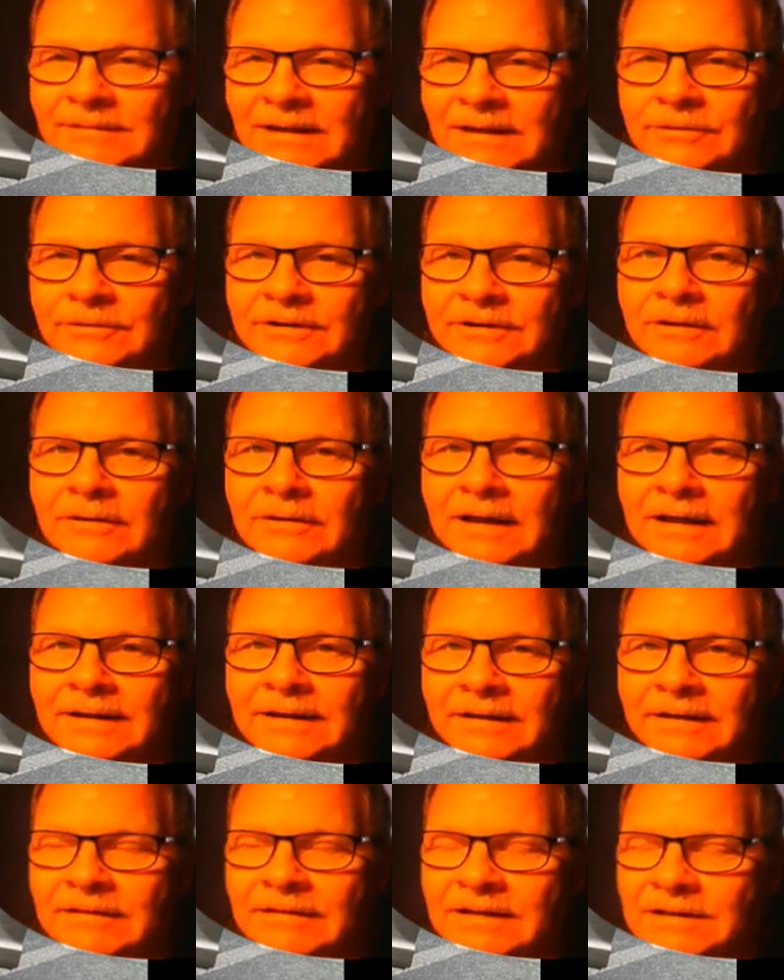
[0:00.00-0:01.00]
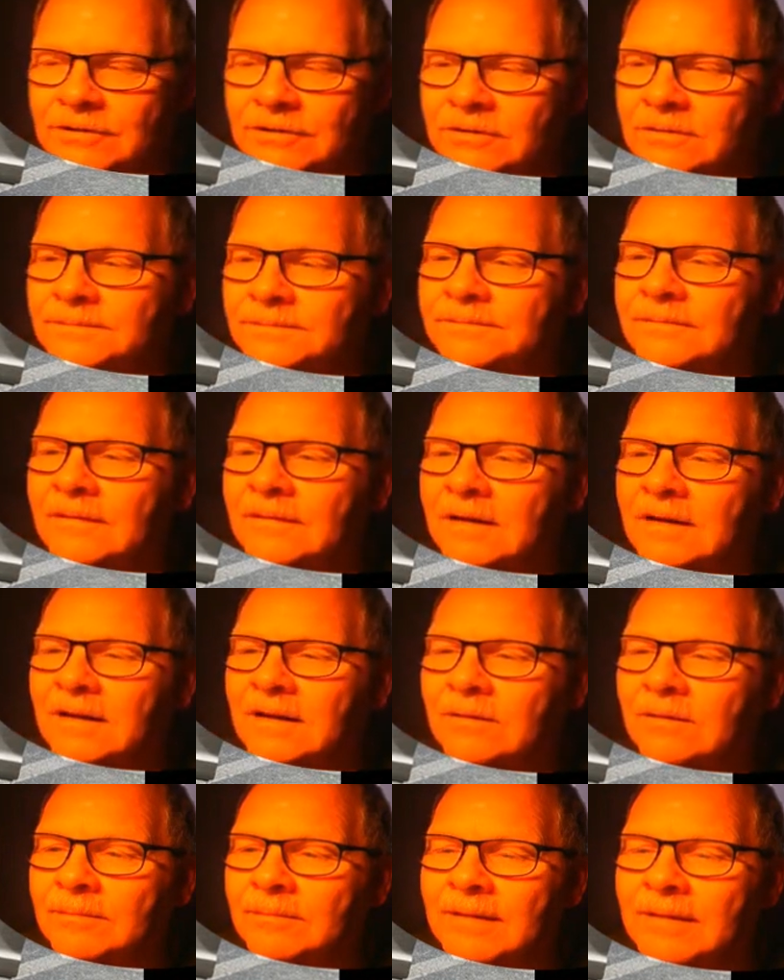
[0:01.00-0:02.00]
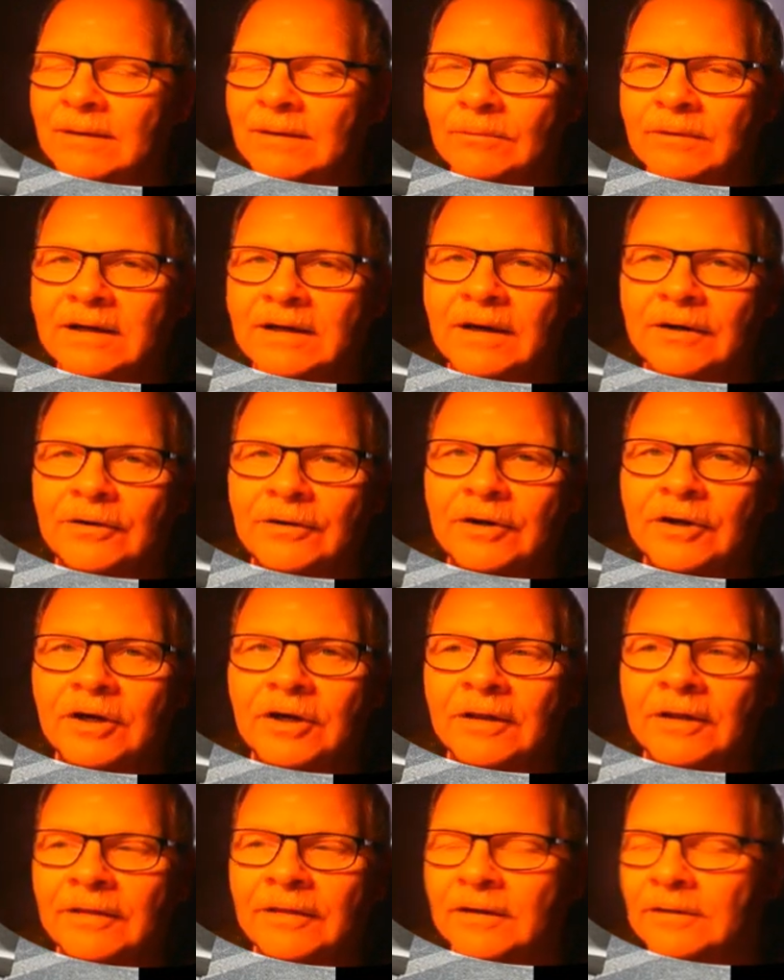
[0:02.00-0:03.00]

grand adventure. We got her done, though.